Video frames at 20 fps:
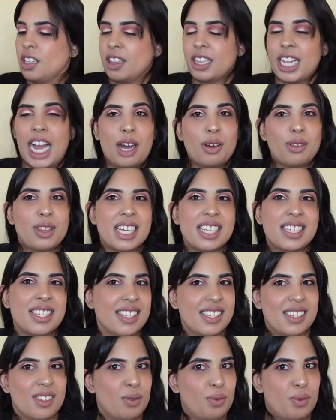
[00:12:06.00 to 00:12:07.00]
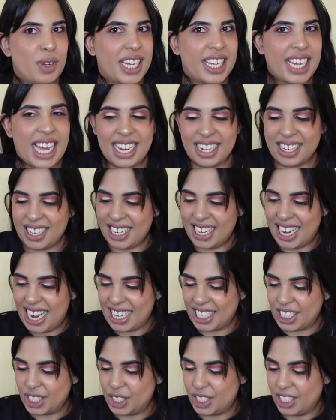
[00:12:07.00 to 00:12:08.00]
Now this isn't weekend
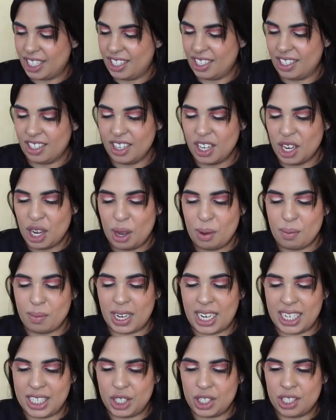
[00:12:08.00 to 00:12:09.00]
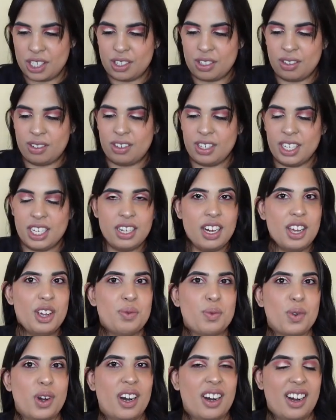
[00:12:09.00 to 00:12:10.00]
collection, but I just thought, you
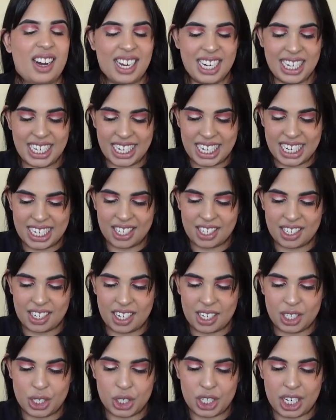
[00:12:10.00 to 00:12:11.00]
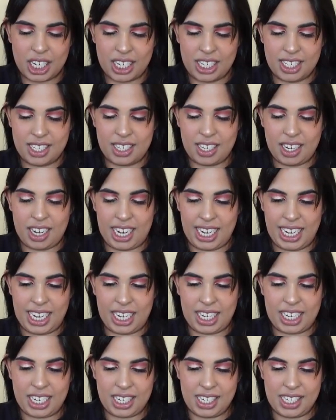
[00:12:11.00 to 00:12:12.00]
know what, I need a shirt to
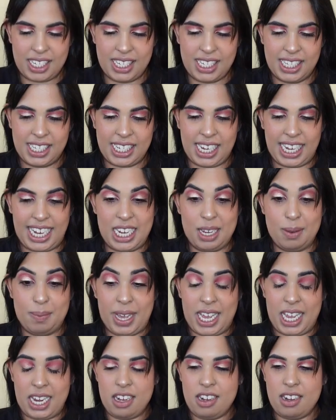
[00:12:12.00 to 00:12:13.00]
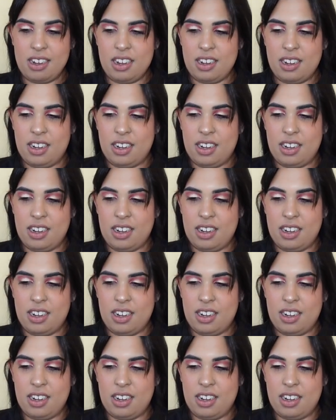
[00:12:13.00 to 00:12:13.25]
like sleep in.